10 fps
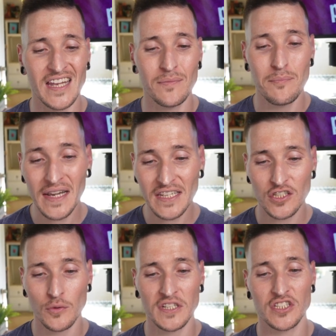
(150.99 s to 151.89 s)
admitted
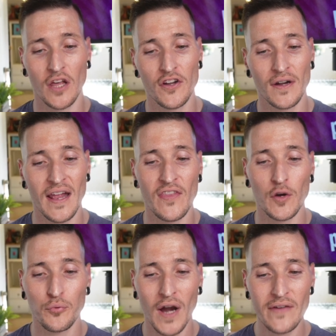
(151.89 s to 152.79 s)
to each other in
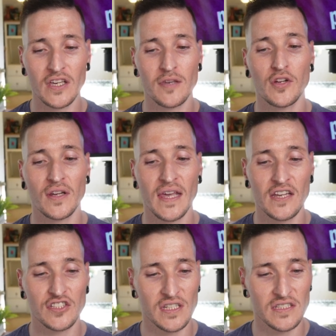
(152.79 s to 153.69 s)
their private
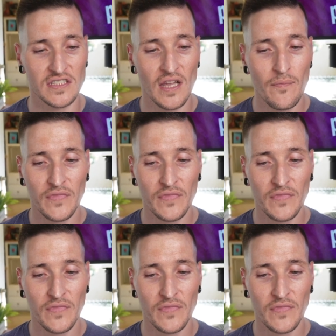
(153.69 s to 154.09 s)
communications